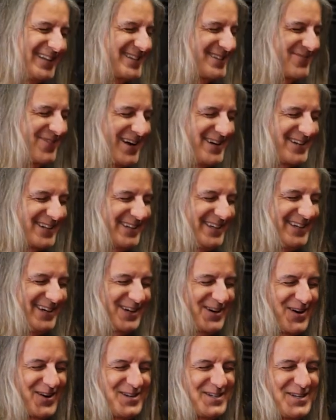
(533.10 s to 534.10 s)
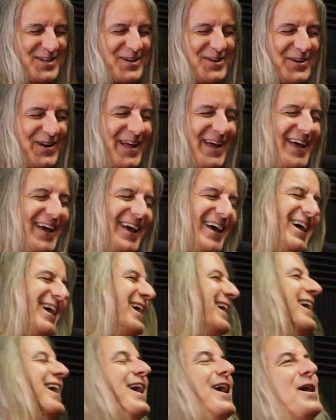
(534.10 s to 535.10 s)
it's practically a car cartoon.
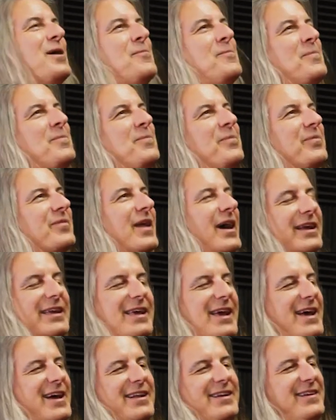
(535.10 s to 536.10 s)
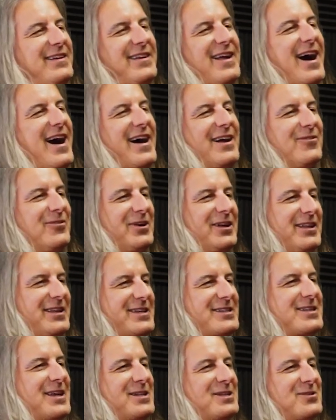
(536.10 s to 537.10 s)
Um, again, not
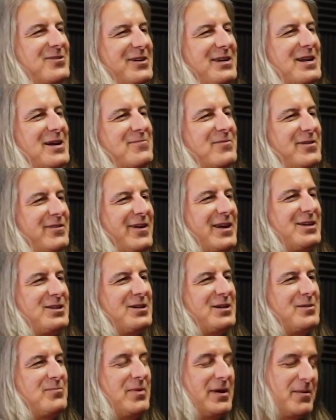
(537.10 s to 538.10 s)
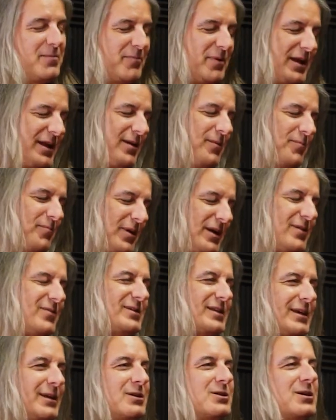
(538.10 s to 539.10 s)
really sensory deprivation, right. but but he but he
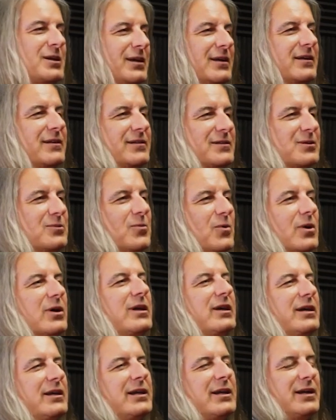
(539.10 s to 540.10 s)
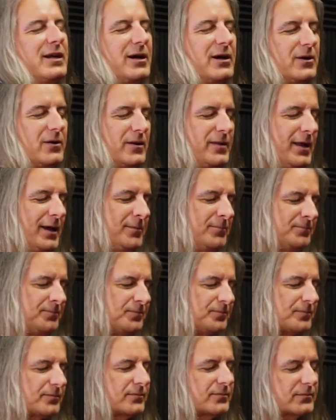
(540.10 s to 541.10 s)
was inching toward it, you right. know. And then,
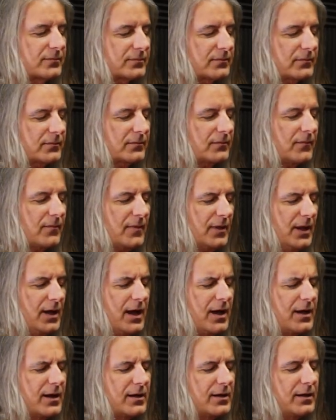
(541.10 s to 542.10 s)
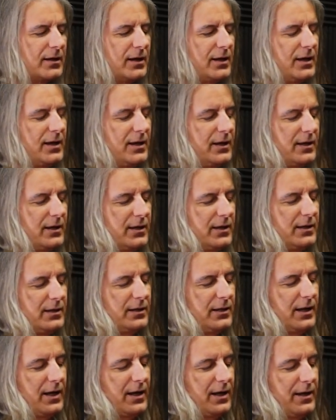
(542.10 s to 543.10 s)
uh,
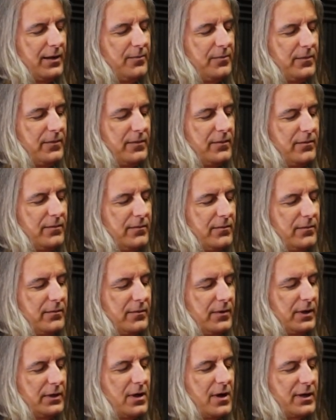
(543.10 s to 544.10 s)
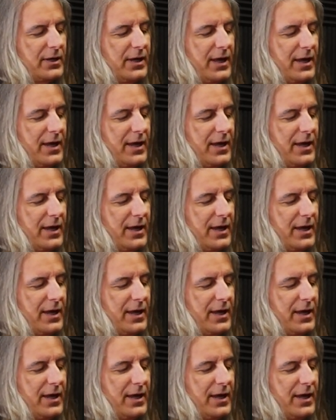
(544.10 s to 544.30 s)
um, along